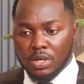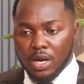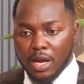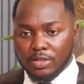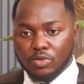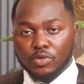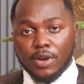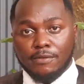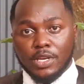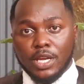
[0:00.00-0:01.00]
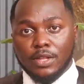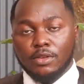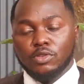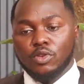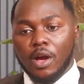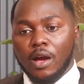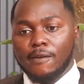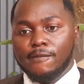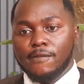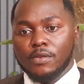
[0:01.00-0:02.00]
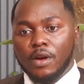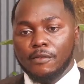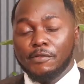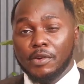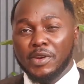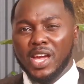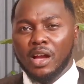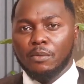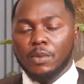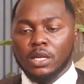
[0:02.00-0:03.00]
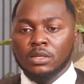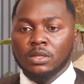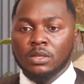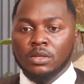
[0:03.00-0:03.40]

it's not every day that you have a very young man